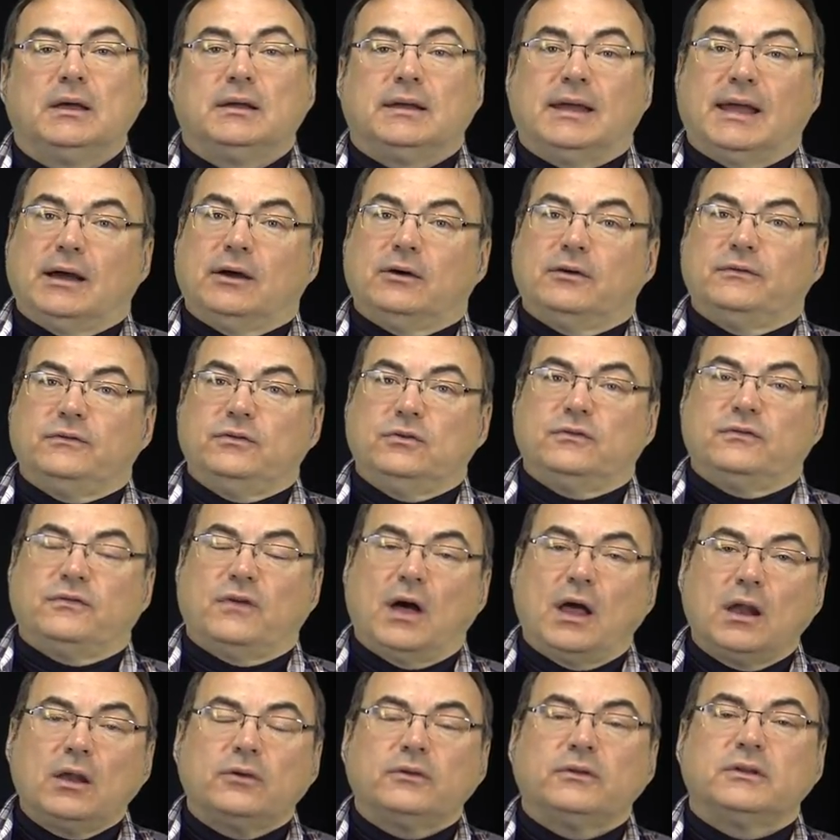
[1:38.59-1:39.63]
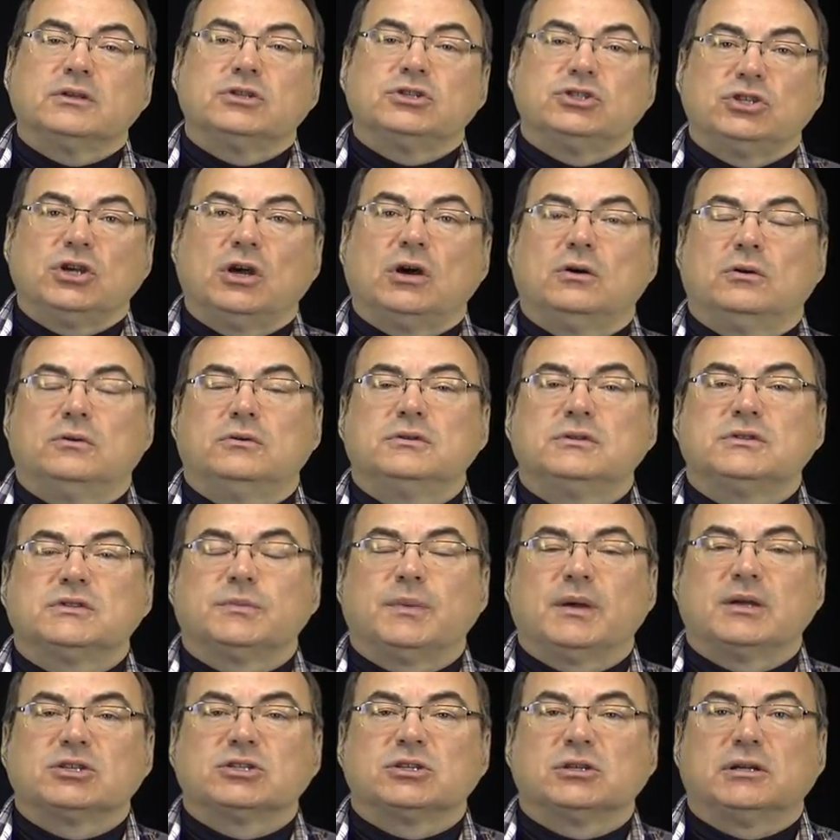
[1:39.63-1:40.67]
Now, if you followed the shows,
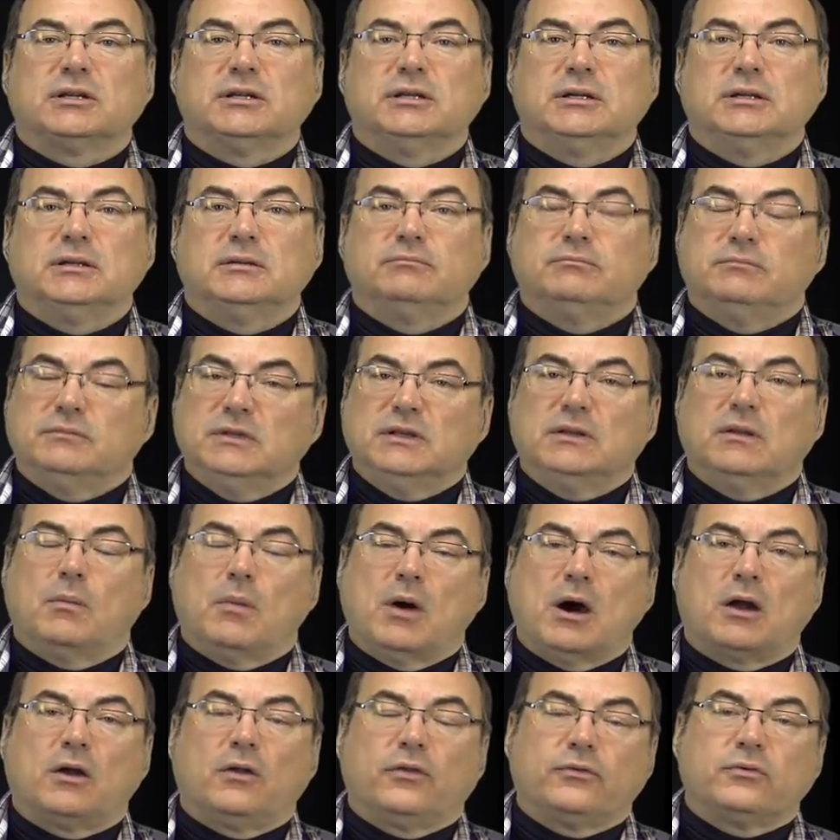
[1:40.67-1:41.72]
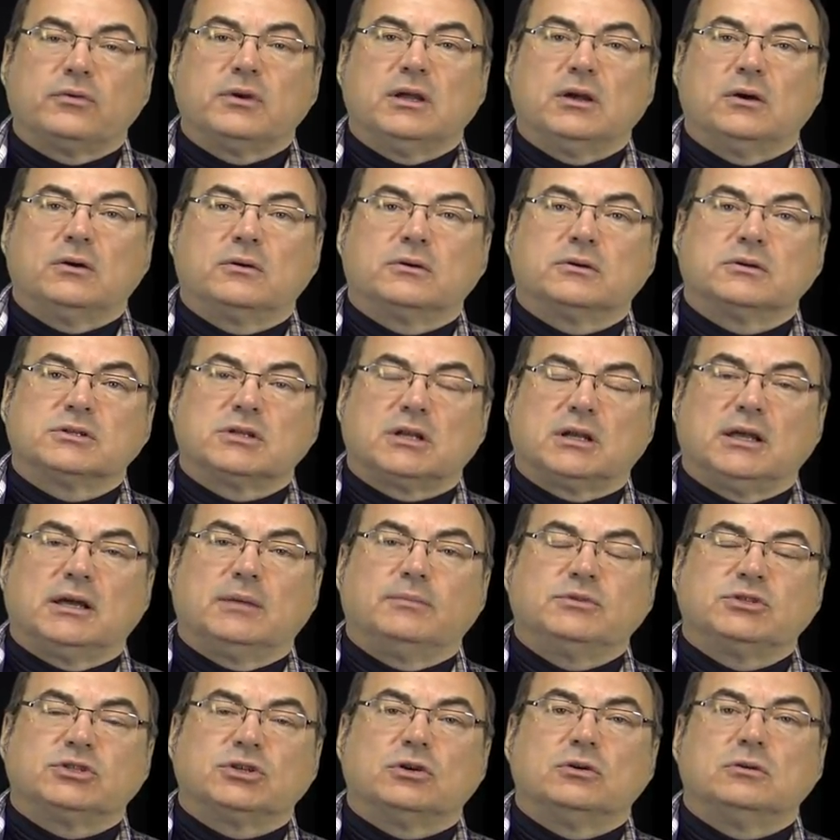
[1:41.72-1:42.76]
especially the Model 3 Owners
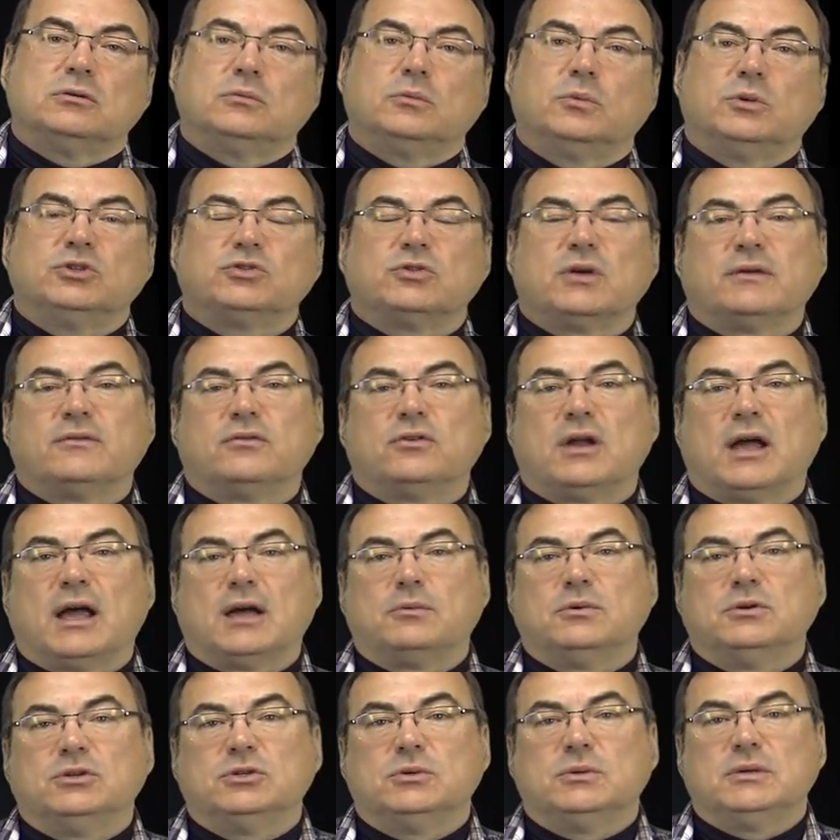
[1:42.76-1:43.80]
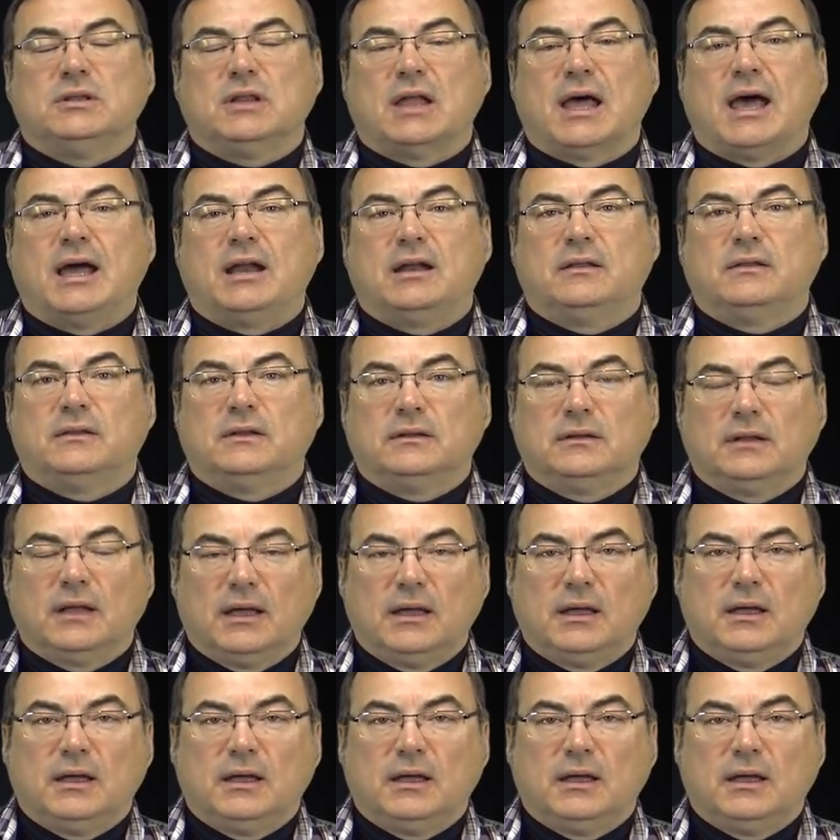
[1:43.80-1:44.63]
Club show, when Trevor and I were doing that, and